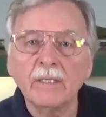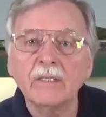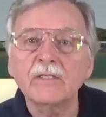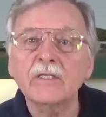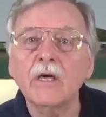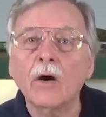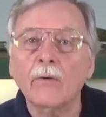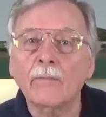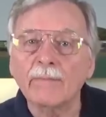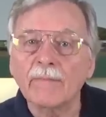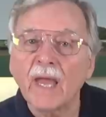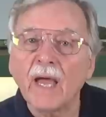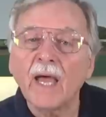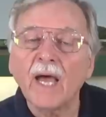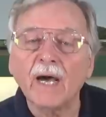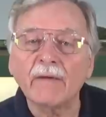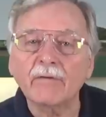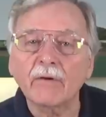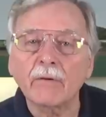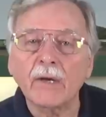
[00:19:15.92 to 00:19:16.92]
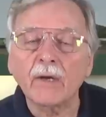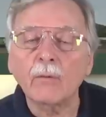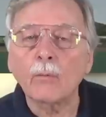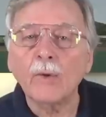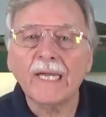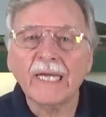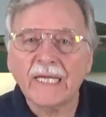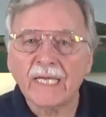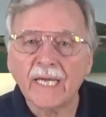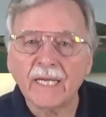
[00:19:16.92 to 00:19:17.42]
So, have a great
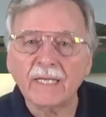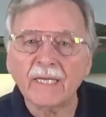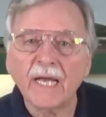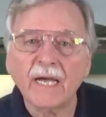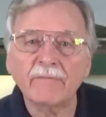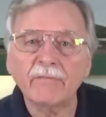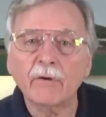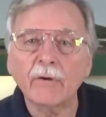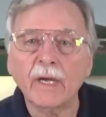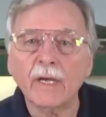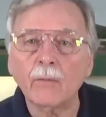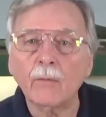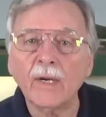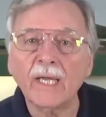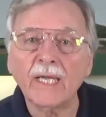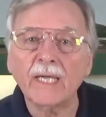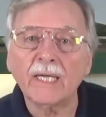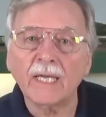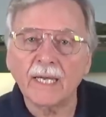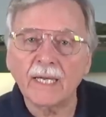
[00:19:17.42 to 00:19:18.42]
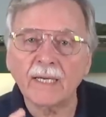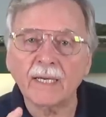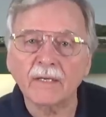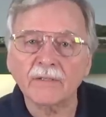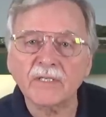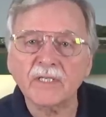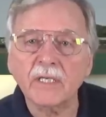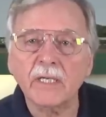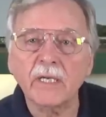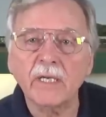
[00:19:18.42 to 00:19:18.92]
weekend, have a great week, and I'll
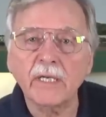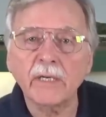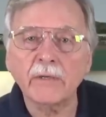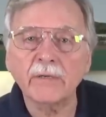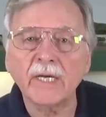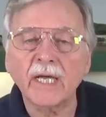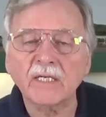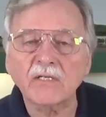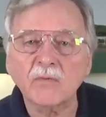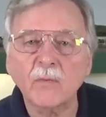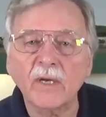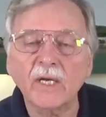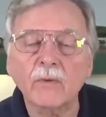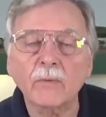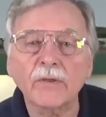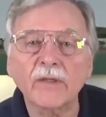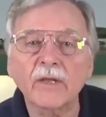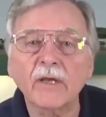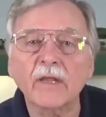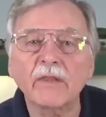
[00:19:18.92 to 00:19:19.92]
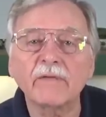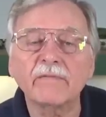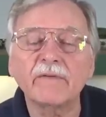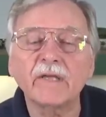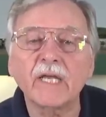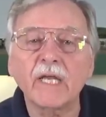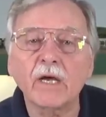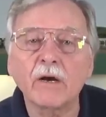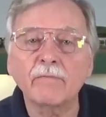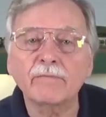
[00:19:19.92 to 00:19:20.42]
see you here next week with another
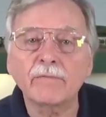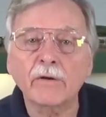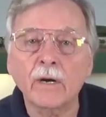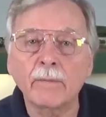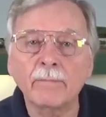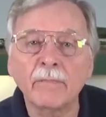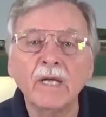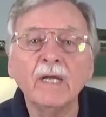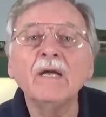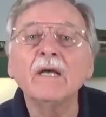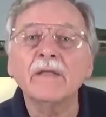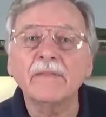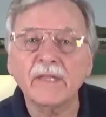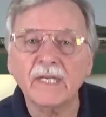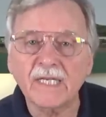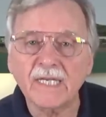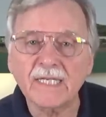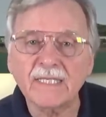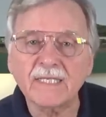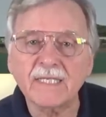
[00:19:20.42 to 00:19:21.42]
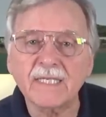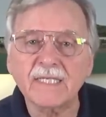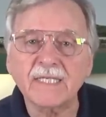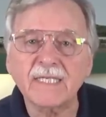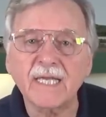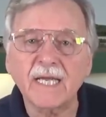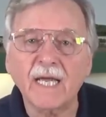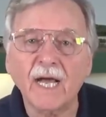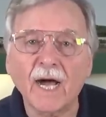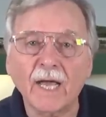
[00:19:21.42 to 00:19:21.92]
video from the
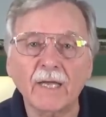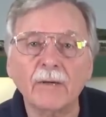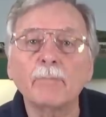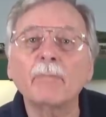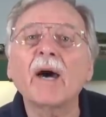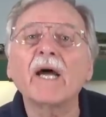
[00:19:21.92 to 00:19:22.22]
DCC Guy.